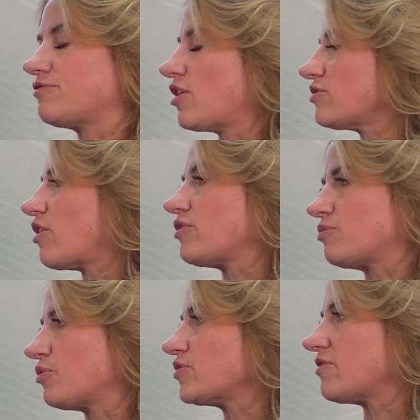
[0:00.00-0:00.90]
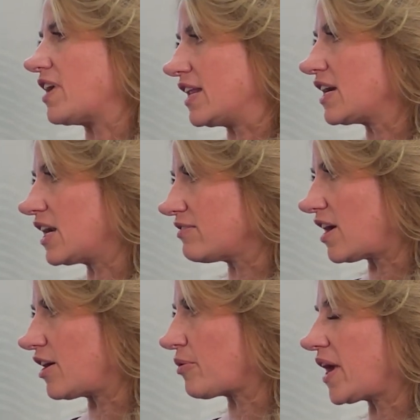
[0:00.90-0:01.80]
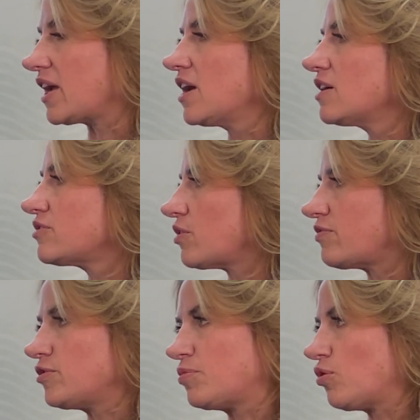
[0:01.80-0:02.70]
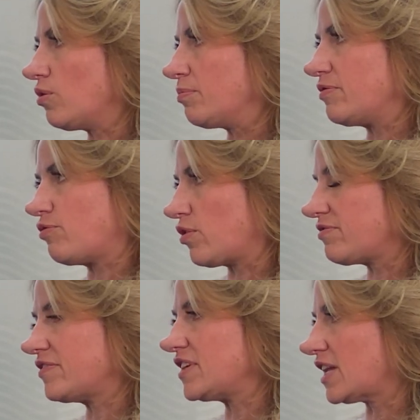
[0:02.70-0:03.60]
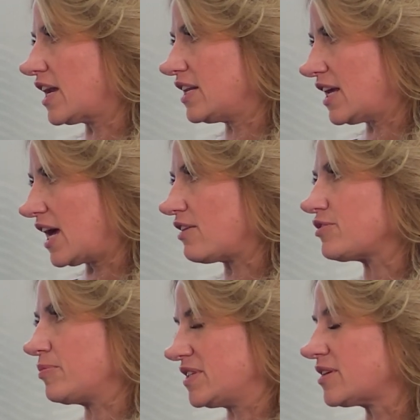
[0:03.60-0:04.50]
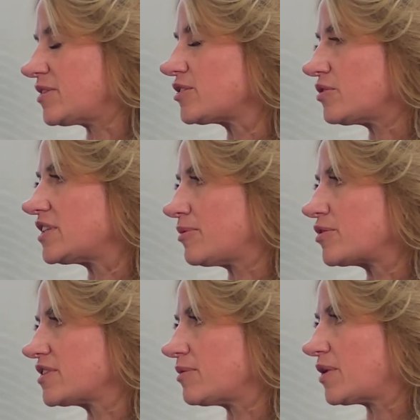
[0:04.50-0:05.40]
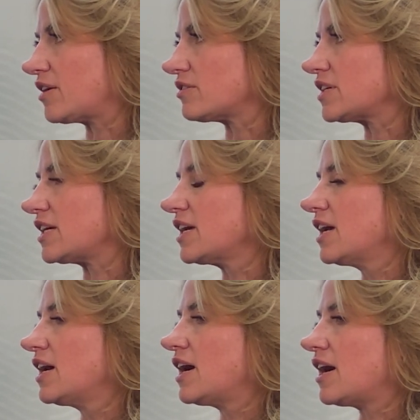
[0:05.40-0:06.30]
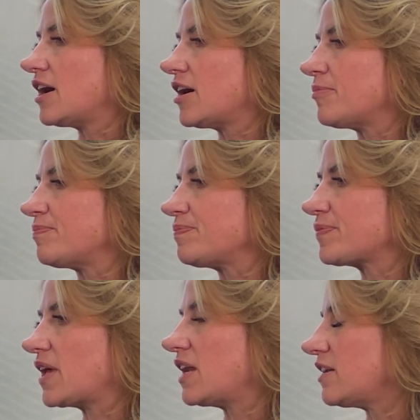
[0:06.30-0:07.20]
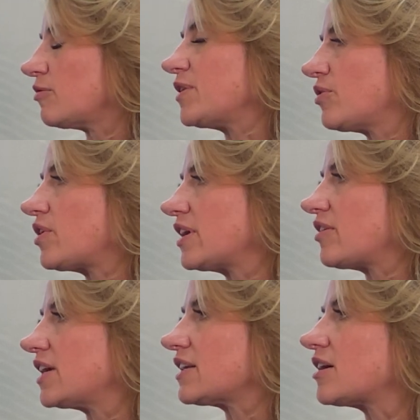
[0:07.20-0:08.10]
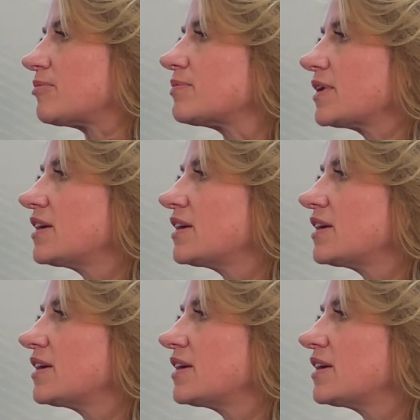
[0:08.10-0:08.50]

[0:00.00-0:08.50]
follows all the rules of any kind of IRA. So if you pull before 59 and a half, you'll be subject to a 10% penalty, and it'll be ordinary income.